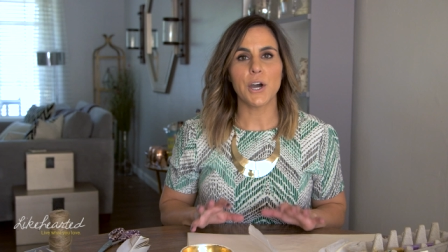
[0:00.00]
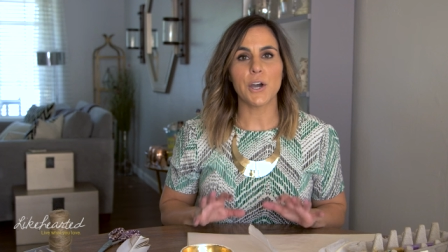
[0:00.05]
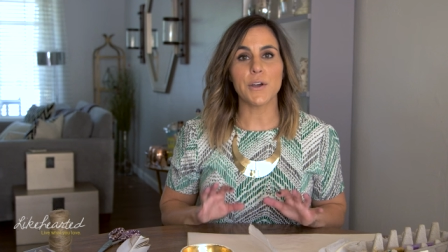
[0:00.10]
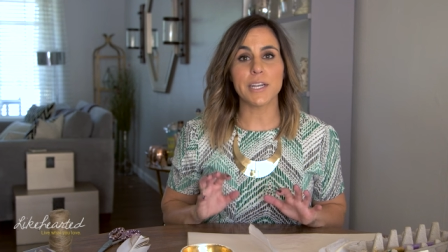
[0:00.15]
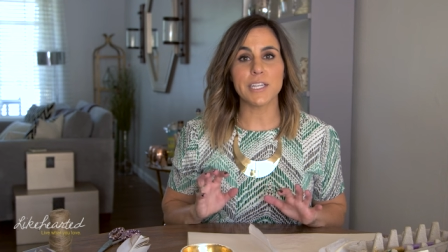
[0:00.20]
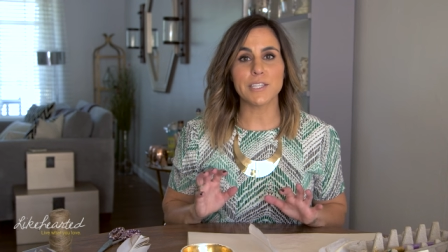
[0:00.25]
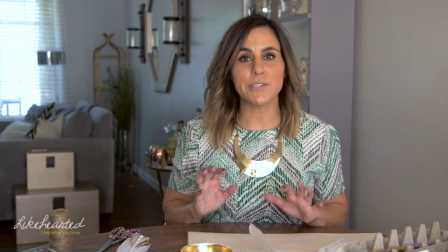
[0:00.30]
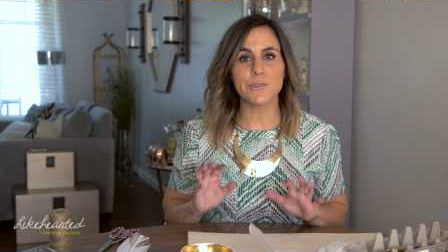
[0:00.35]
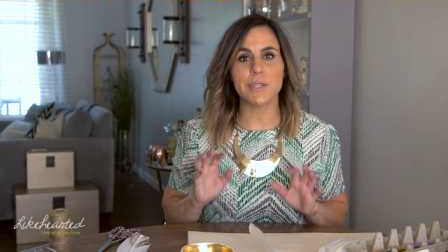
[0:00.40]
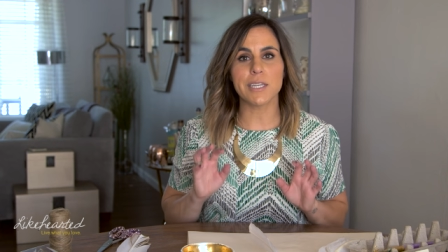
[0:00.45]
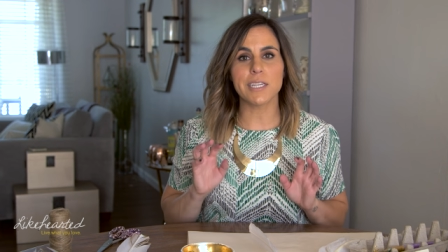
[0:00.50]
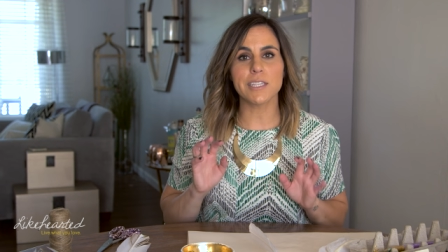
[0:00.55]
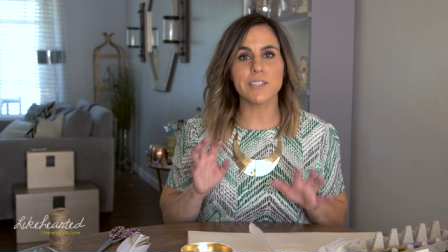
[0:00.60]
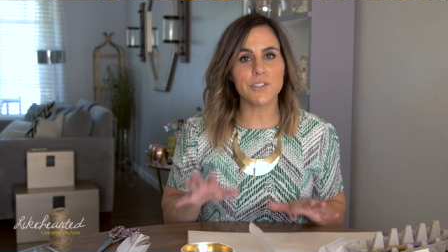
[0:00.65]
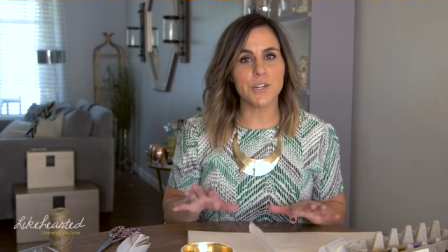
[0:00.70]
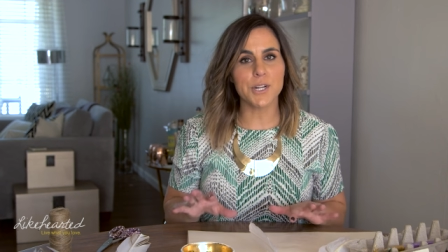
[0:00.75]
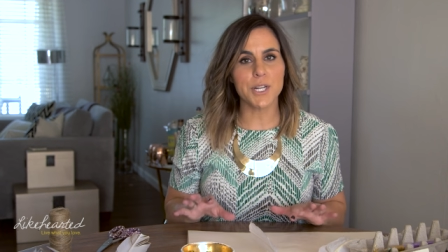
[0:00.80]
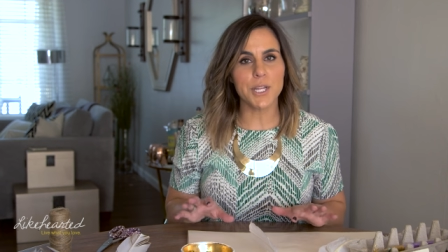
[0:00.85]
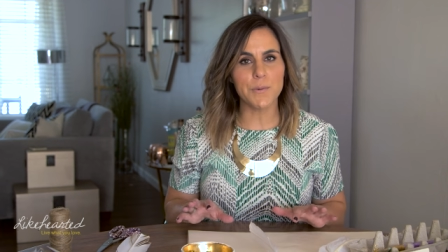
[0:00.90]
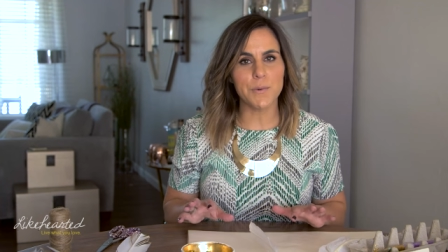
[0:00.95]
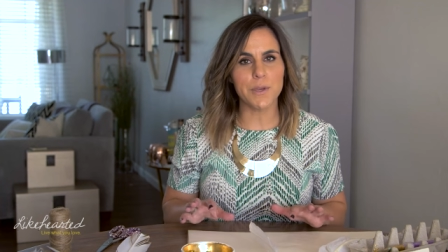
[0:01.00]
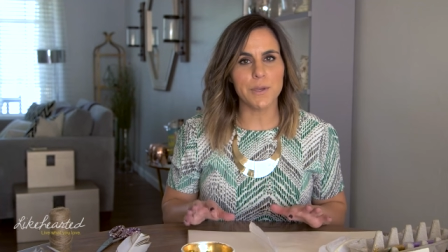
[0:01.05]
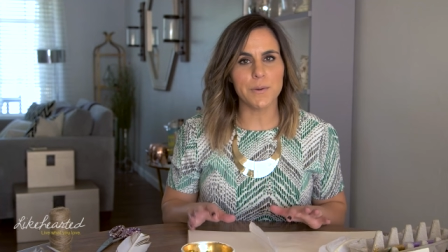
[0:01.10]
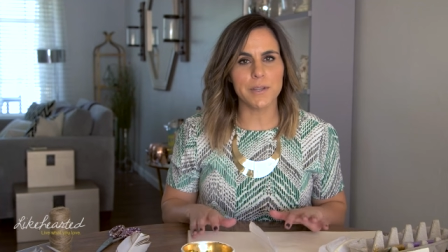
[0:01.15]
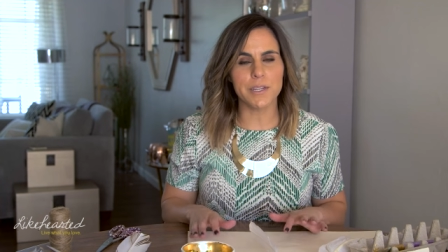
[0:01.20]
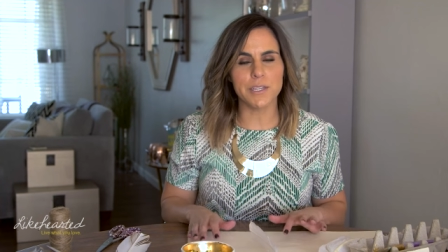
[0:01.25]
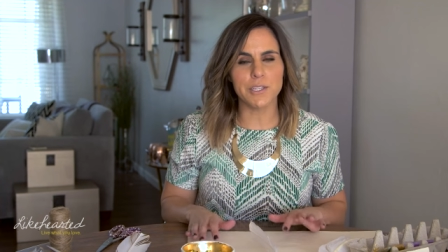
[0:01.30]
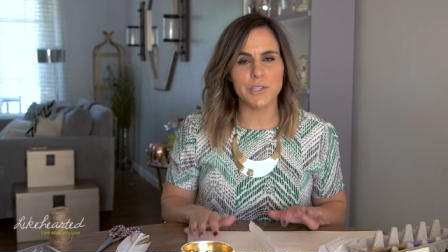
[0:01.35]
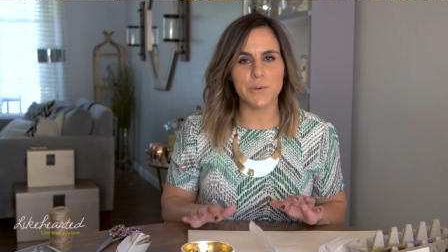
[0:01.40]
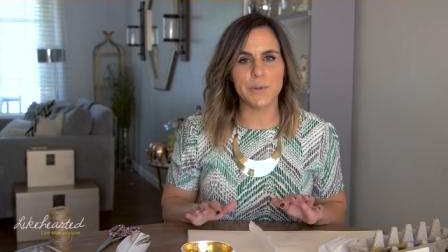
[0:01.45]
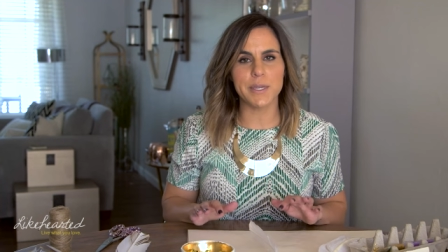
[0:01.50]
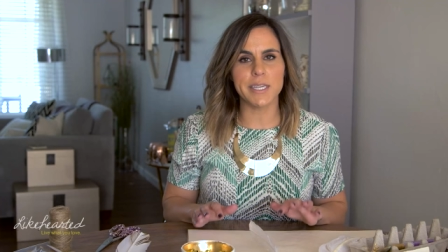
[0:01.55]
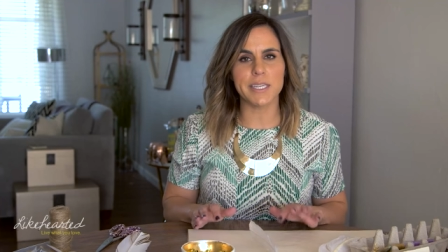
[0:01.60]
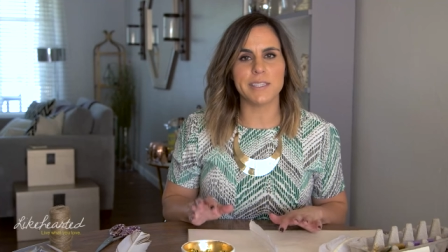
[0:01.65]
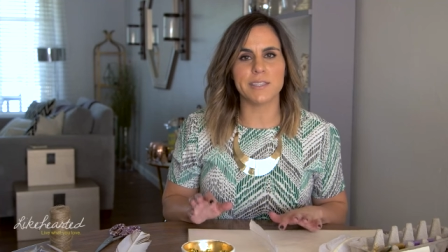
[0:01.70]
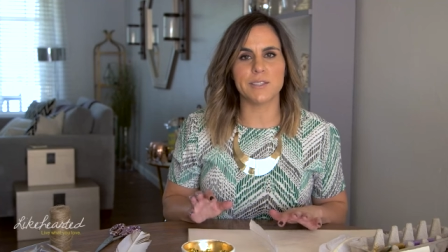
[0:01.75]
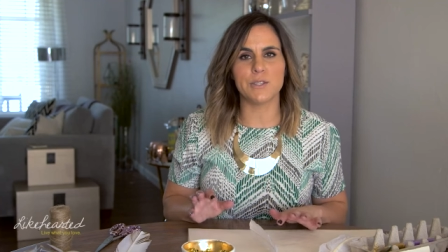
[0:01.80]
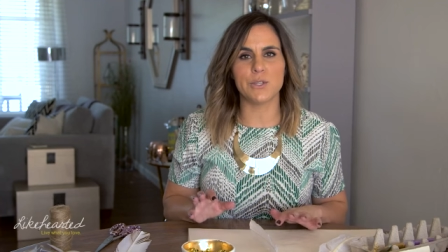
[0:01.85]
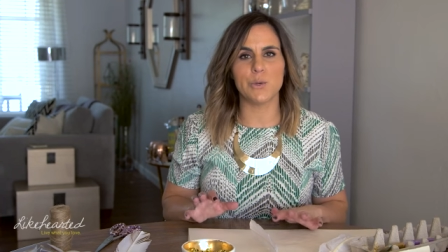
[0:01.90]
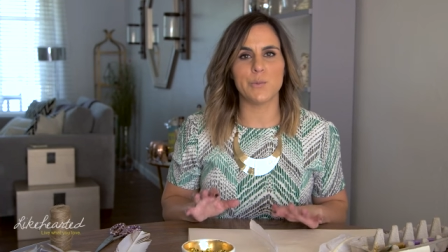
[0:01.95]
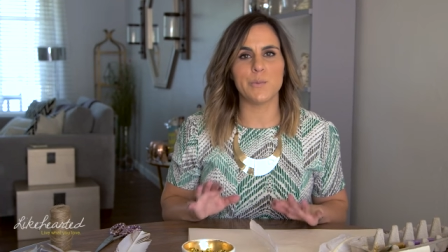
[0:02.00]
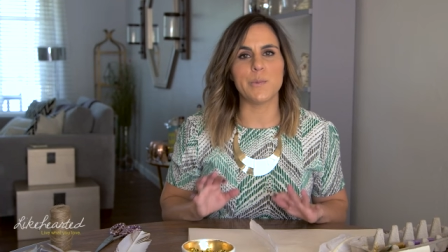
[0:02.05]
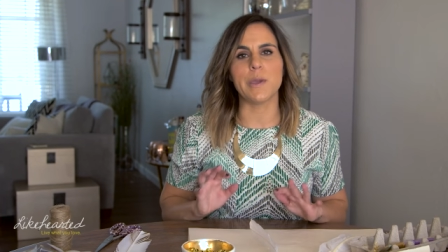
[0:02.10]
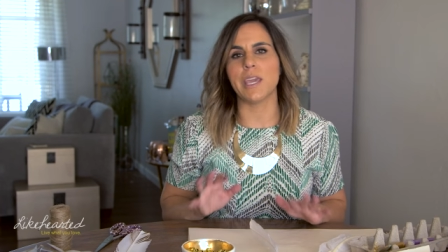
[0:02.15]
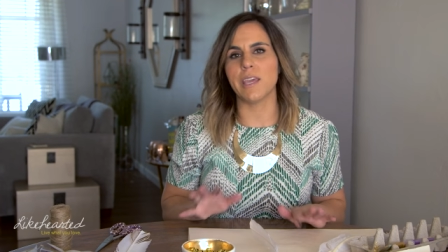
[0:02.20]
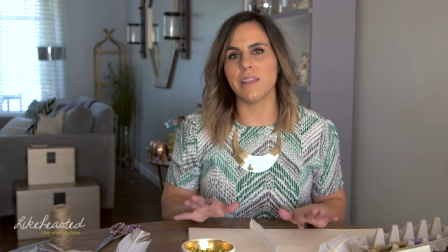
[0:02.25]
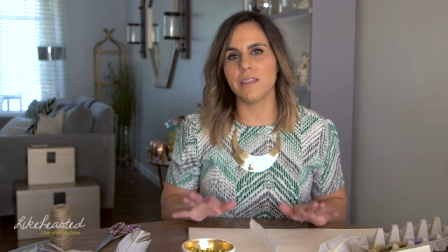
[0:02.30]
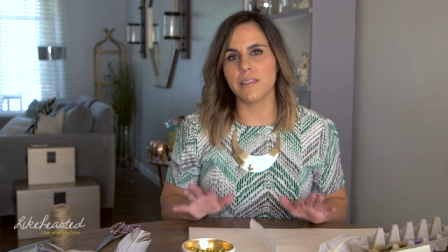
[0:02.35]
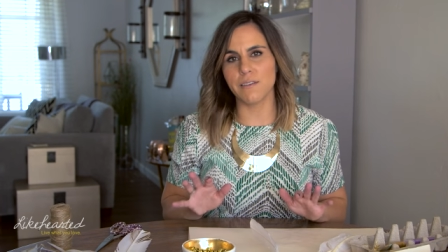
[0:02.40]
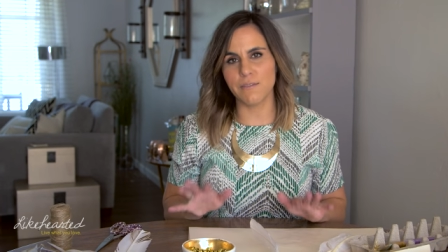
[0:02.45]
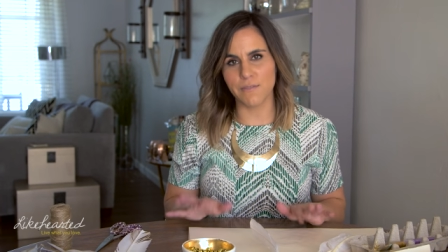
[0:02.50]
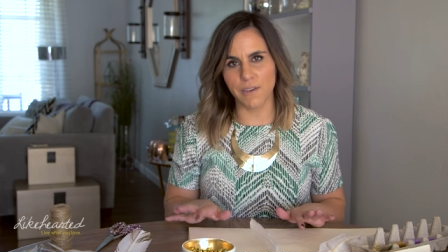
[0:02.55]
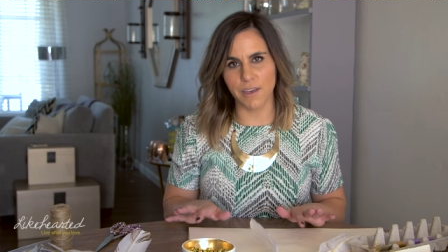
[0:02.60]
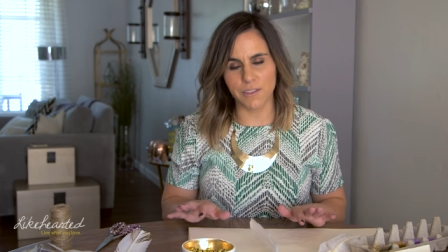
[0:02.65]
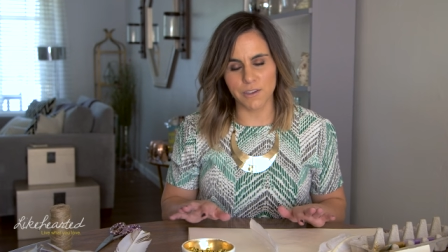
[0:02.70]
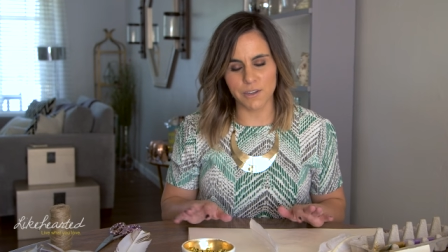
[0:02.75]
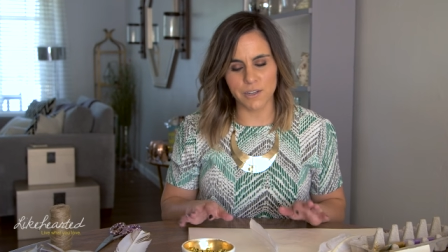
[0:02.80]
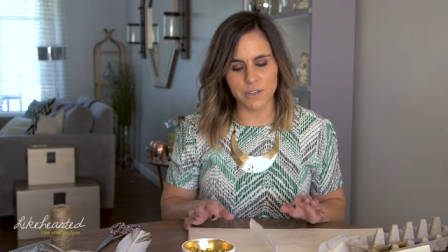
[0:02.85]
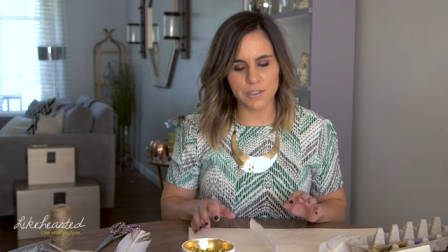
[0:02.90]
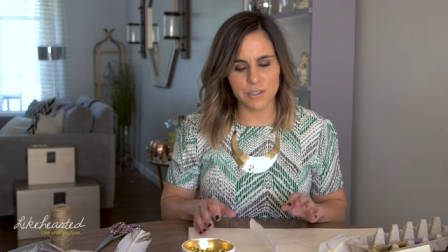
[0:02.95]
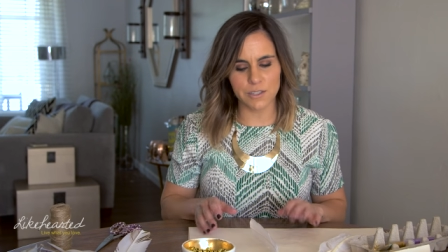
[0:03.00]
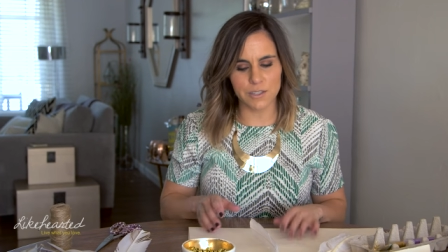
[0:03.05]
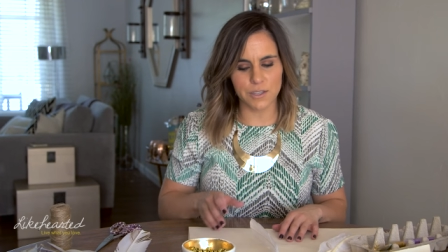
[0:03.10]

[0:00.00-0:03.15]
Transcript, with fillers: All right, so to get started, what you wanna do is to paint the feathers.